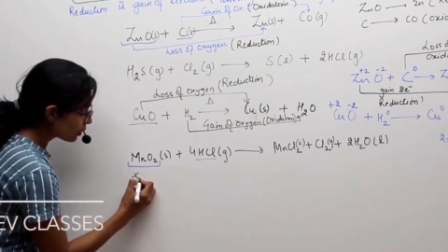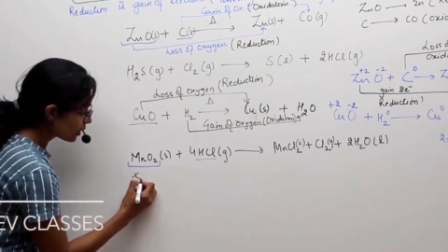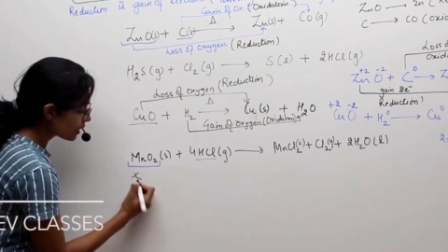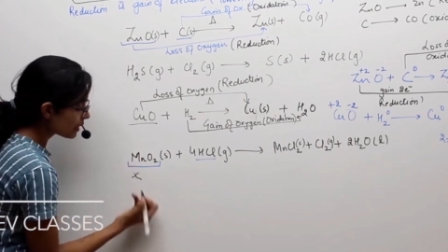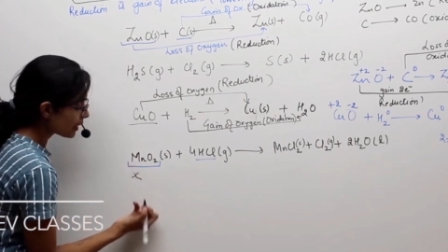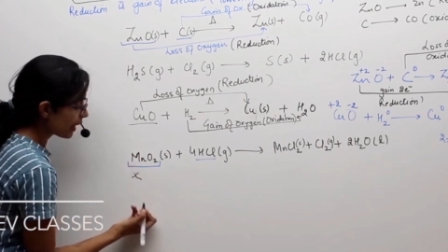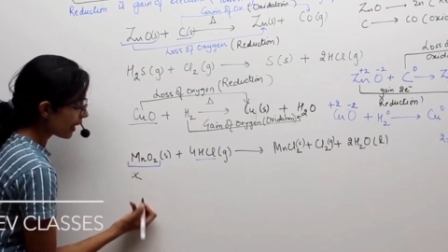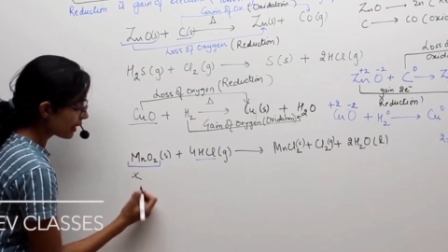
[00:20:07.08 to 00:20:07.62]
so it
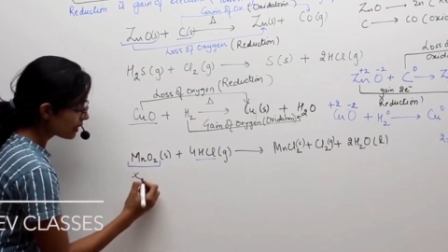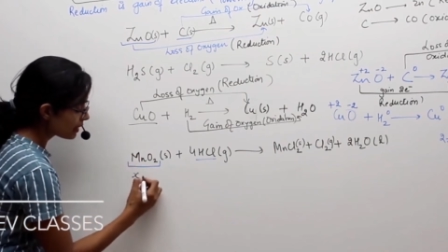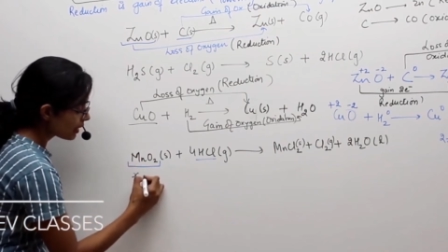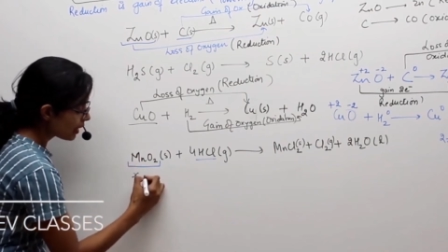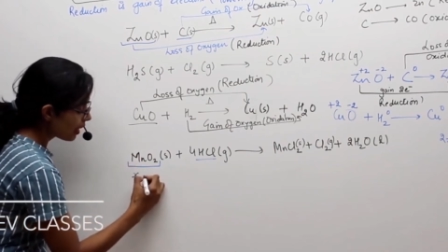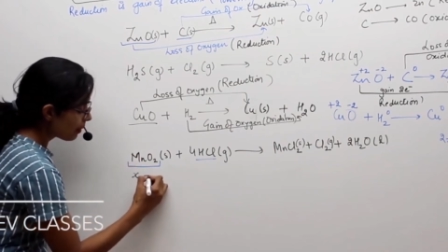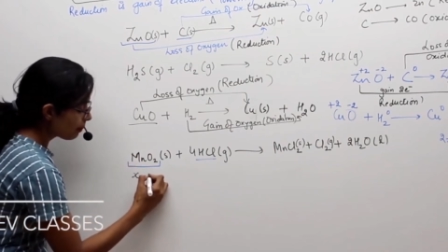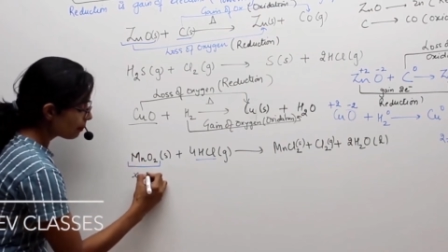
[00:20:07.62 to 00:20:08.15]
is X
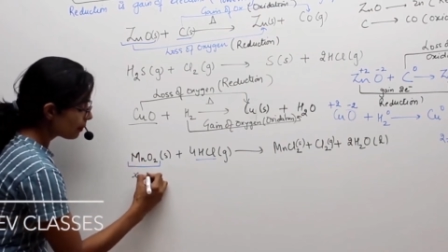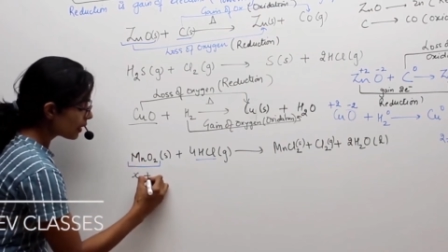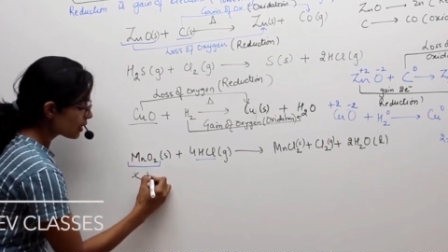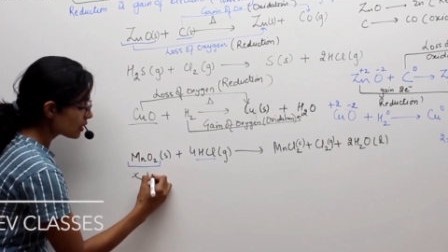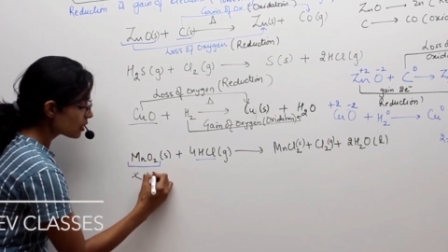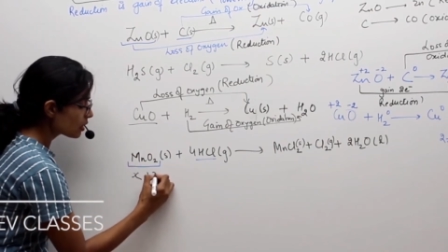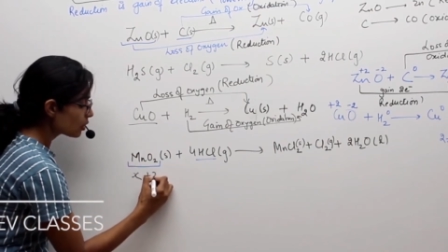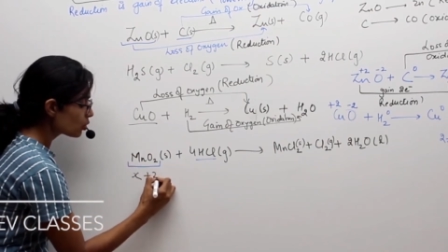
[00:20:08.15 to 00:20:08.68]

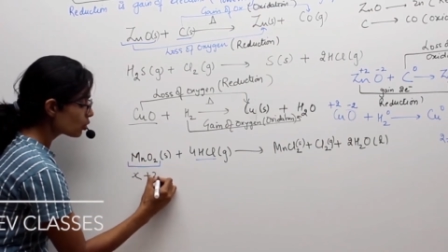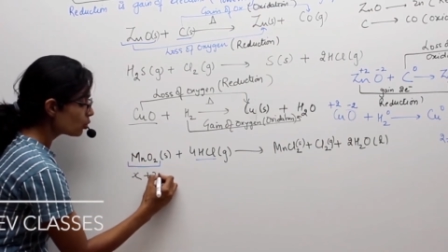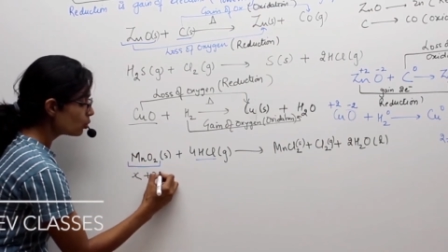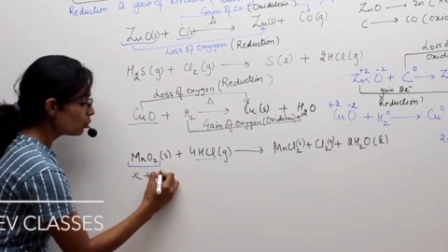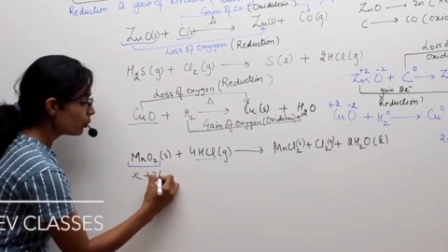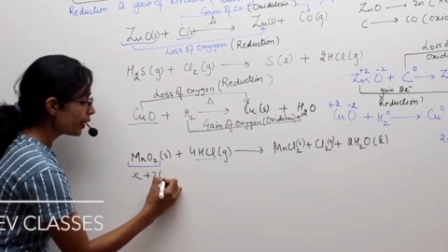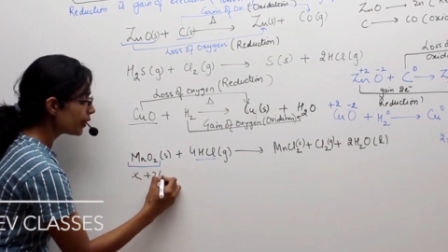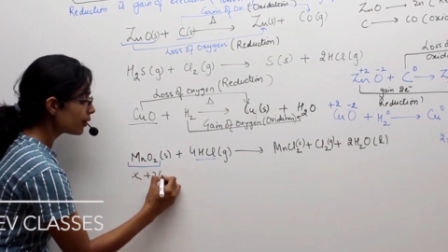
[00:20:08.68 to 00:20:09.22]
plus
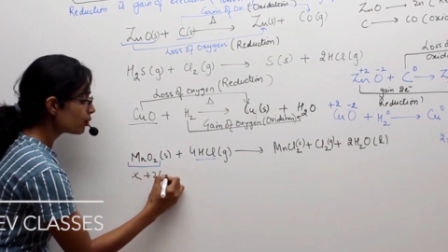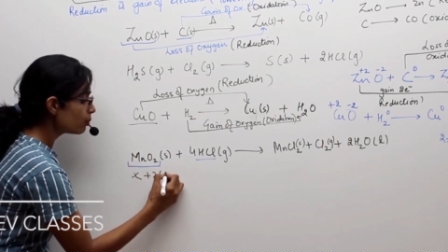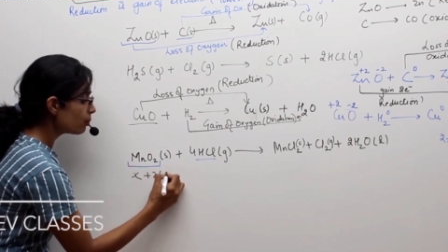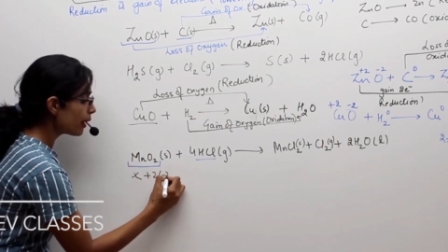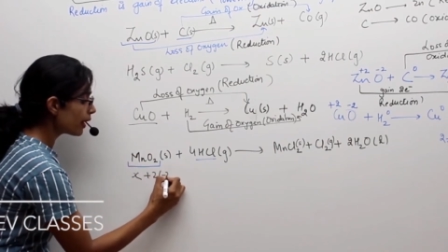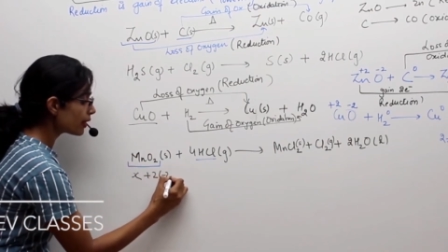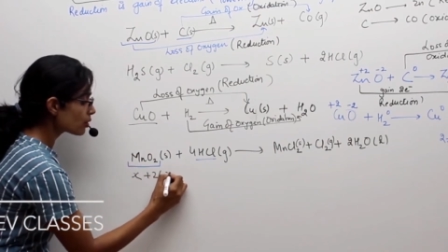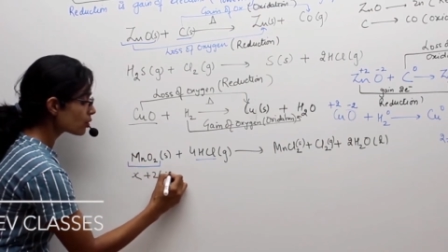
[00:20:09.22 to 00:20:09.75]
2 into
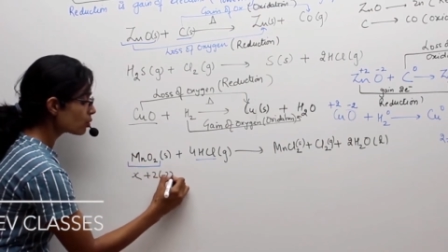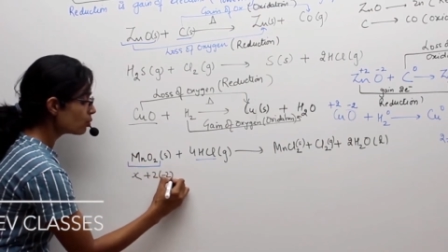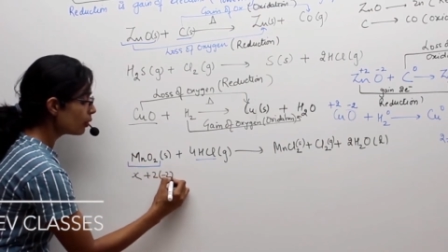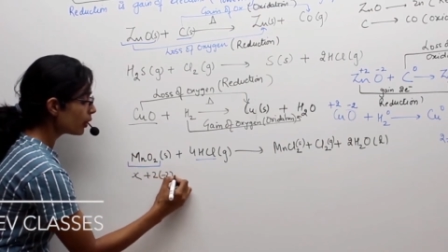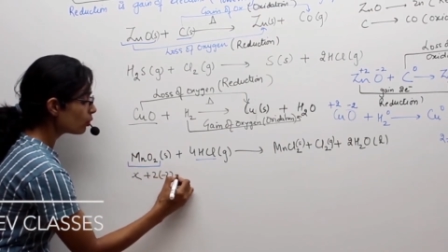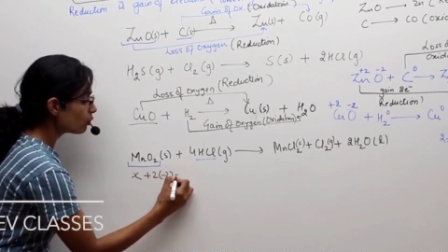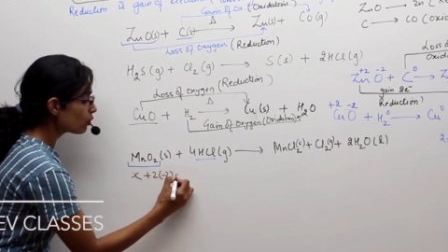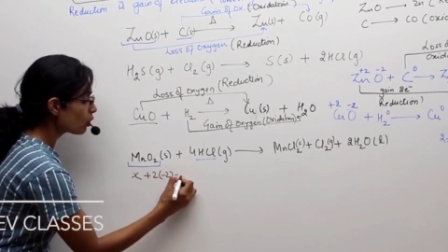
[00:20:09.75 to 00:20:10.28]
-2,
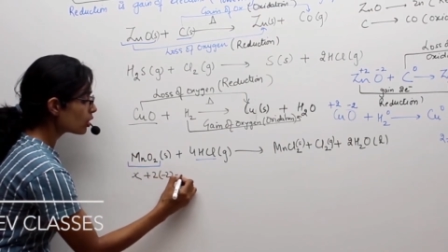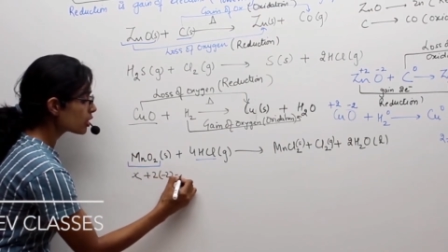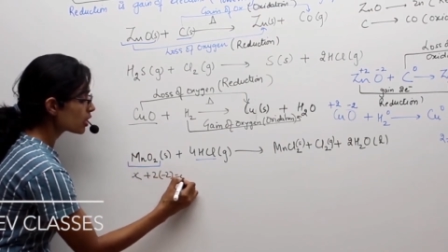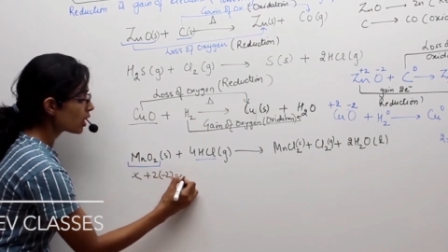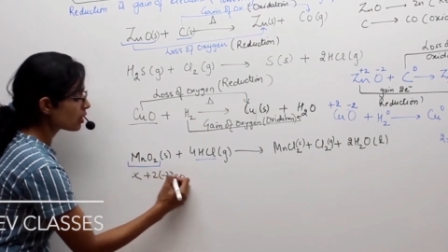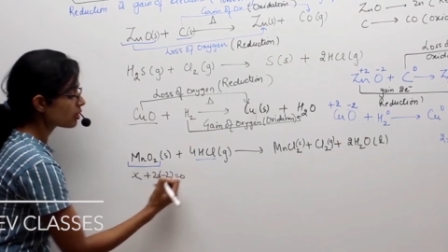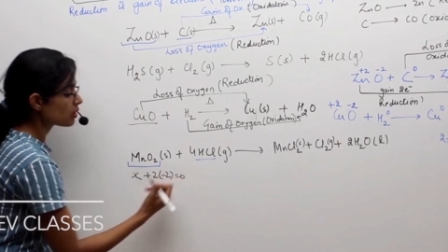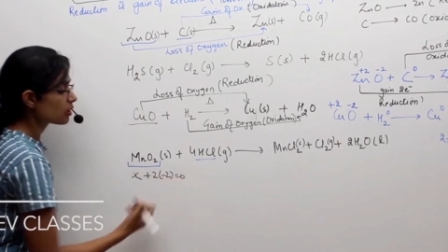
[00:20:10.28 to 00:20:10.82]
and overall
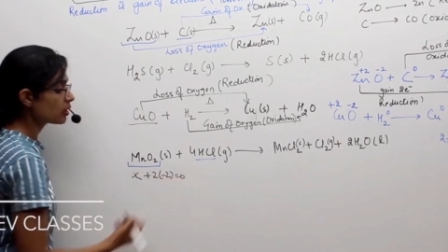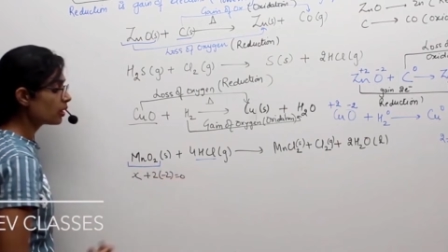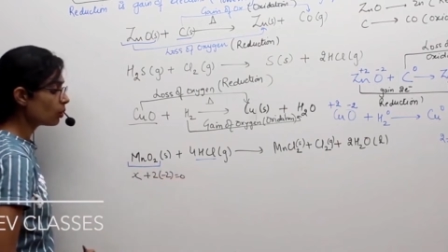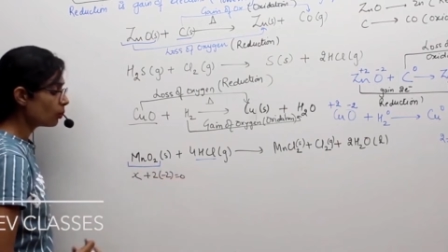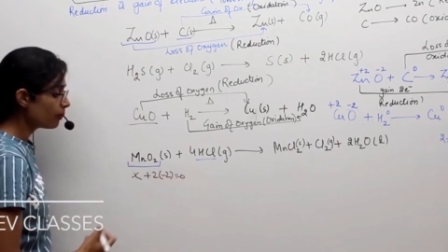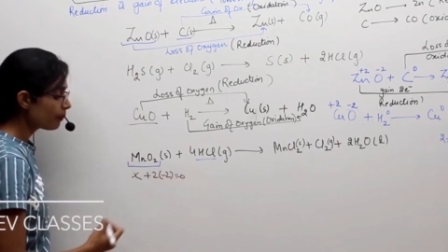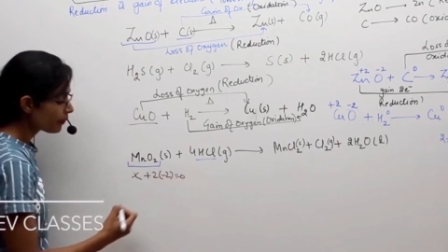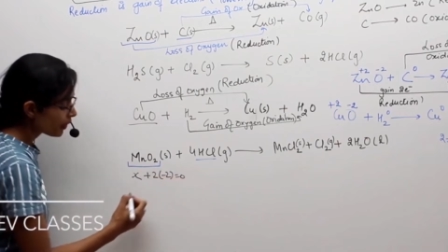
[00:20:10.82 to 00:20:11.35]
charge is
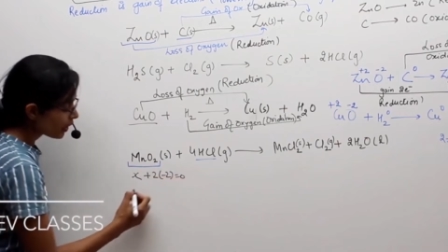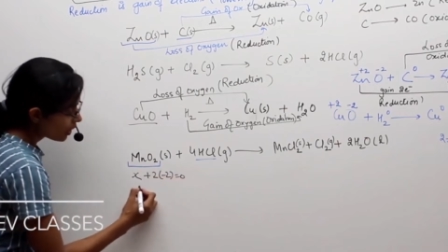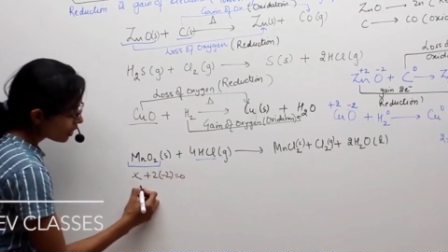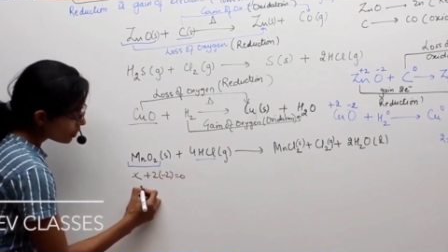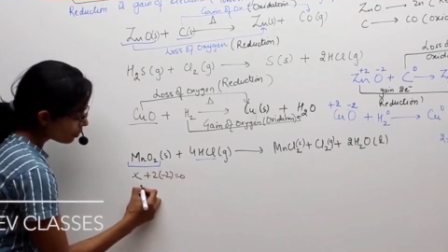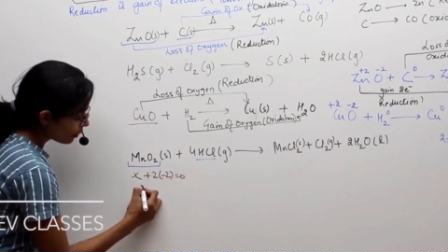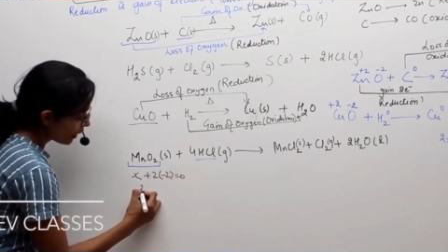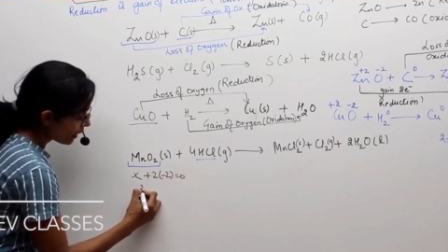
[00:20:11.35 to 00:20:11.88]
0.
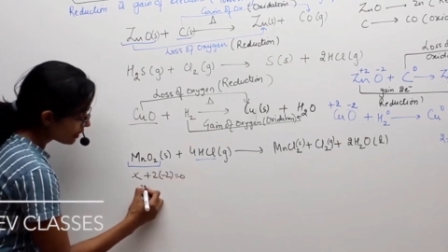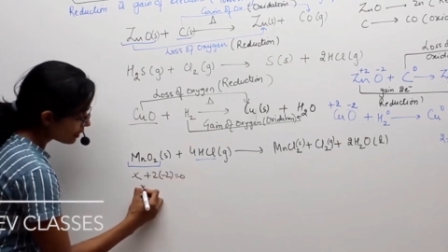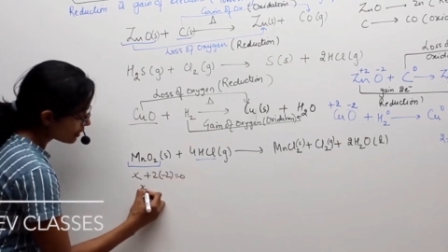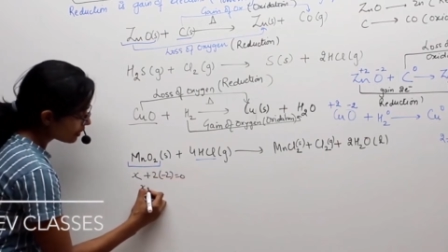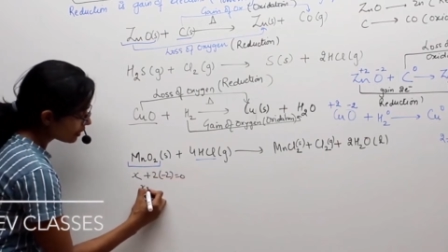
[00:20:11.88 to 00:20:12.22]
So X